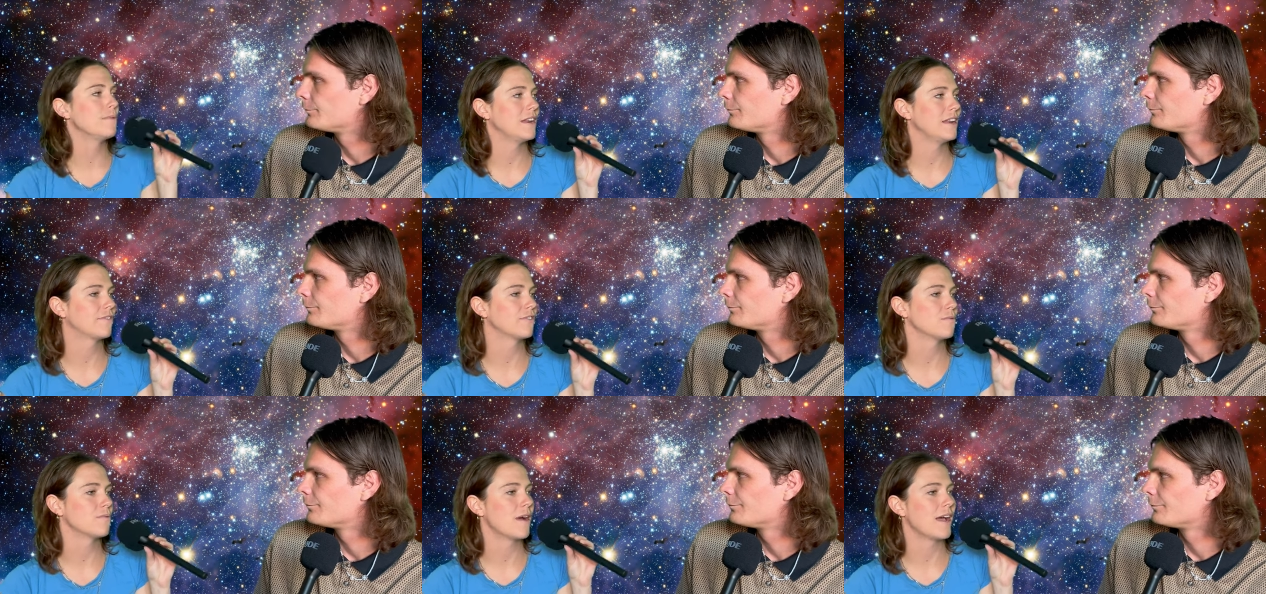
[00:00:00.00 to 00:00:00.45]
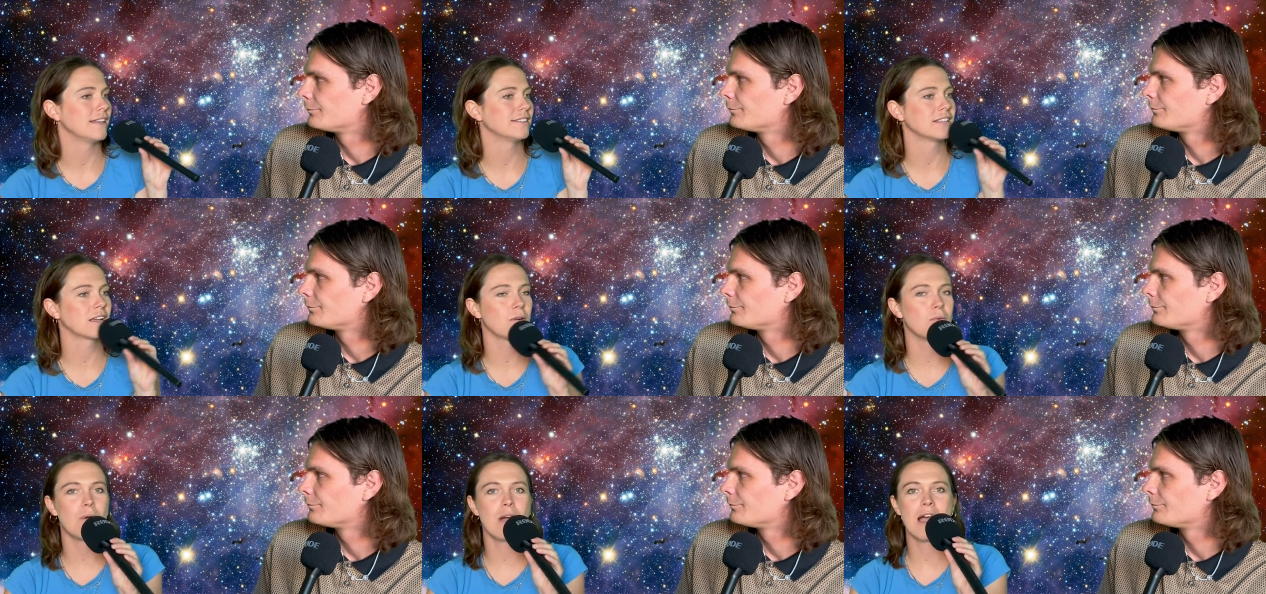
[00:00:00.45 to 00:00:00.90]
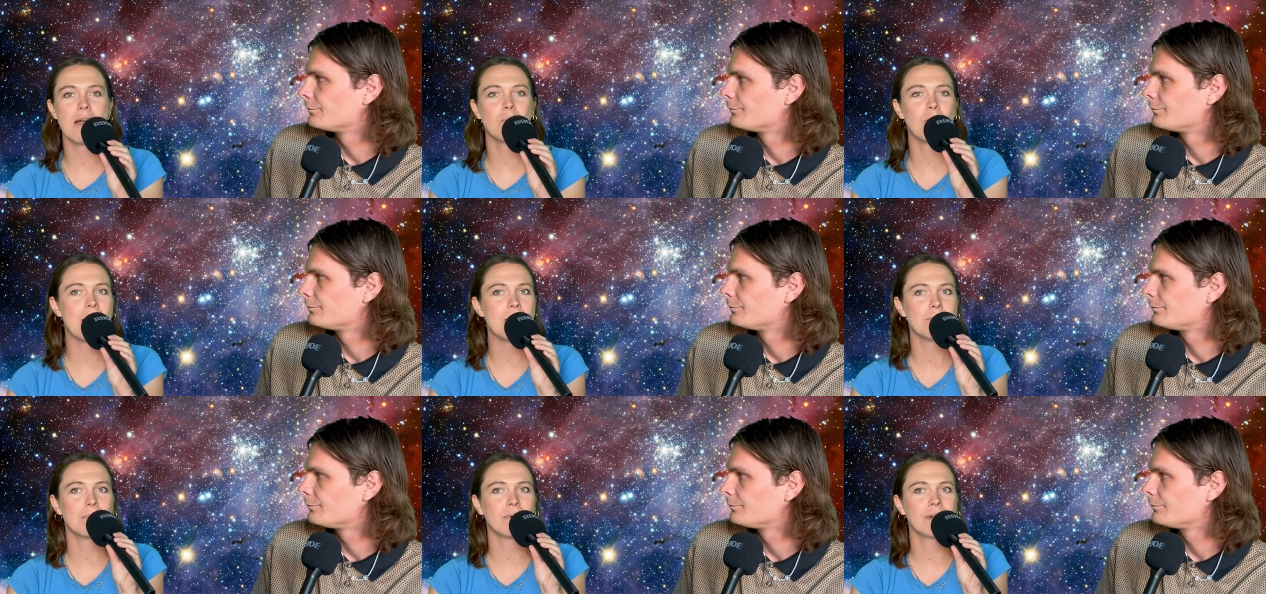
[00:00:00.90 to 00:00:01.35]
Speaker 1: many different ways. Like, at
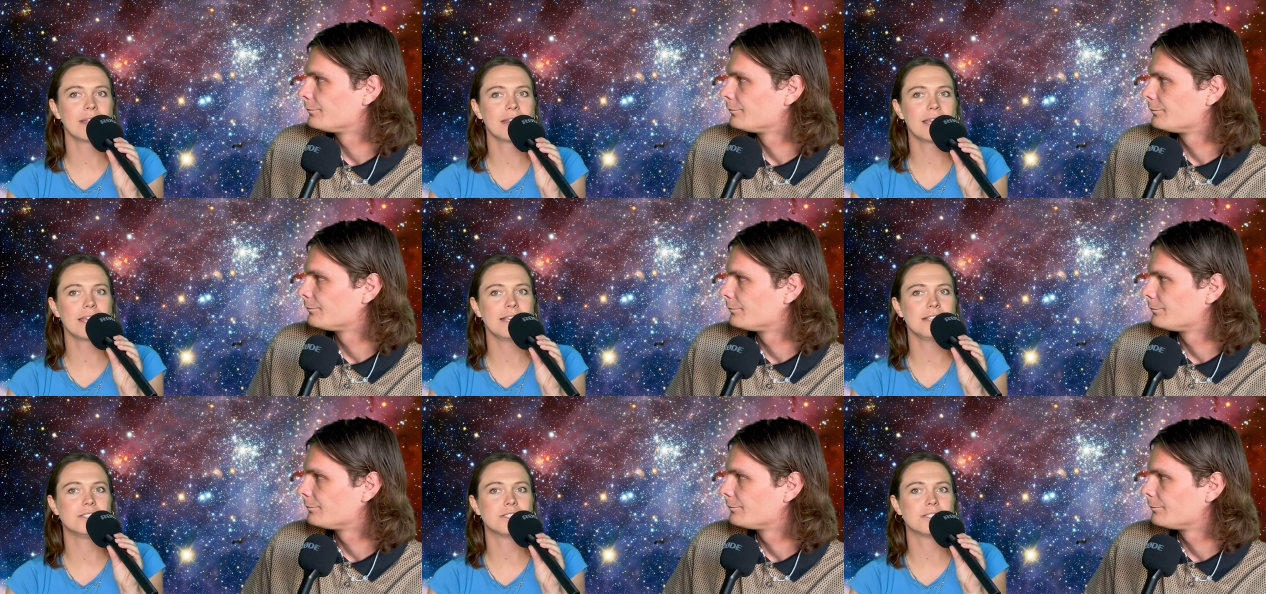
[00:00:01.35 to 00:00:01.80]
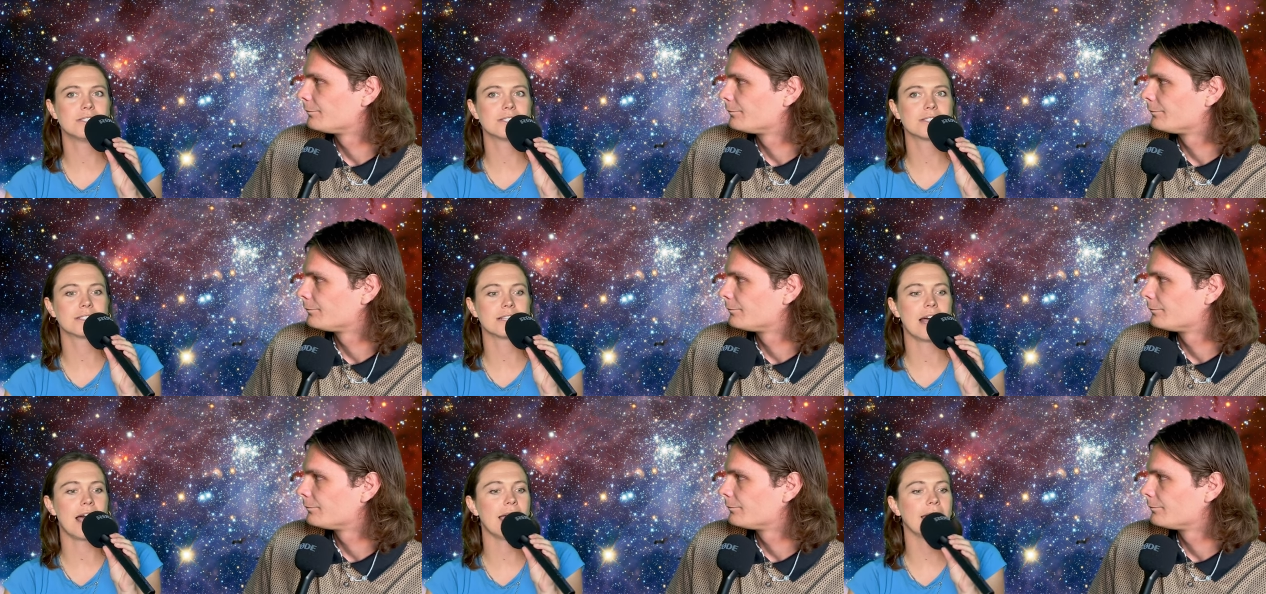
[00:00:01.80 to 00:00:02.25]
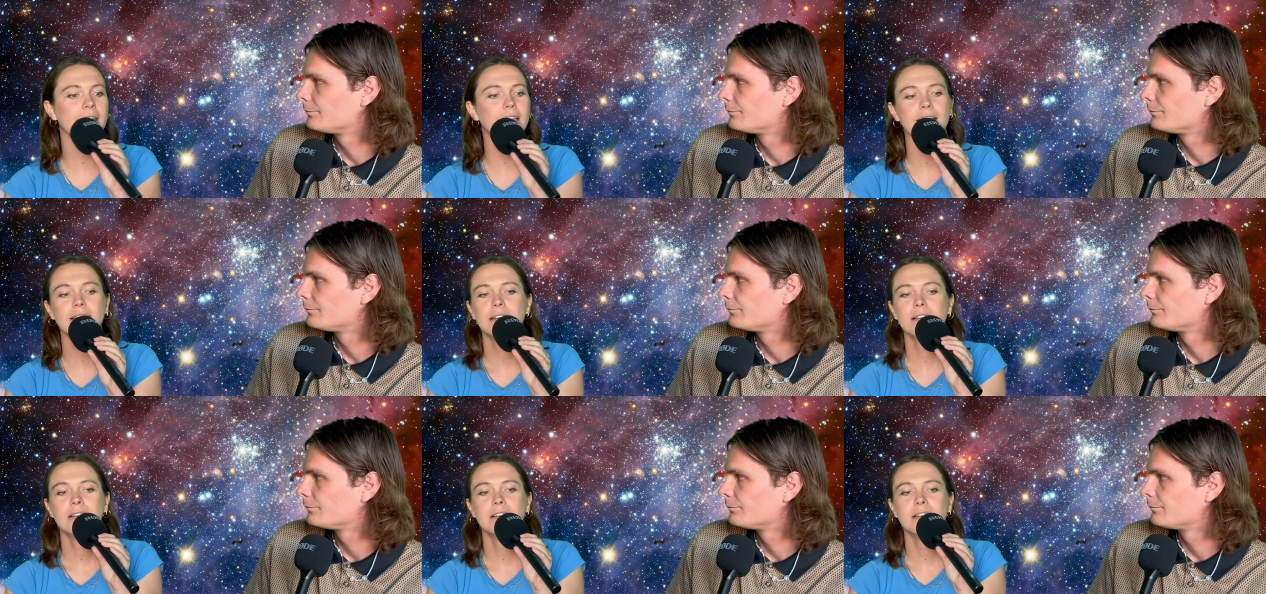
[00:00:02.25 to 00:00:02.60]
one point, he's just like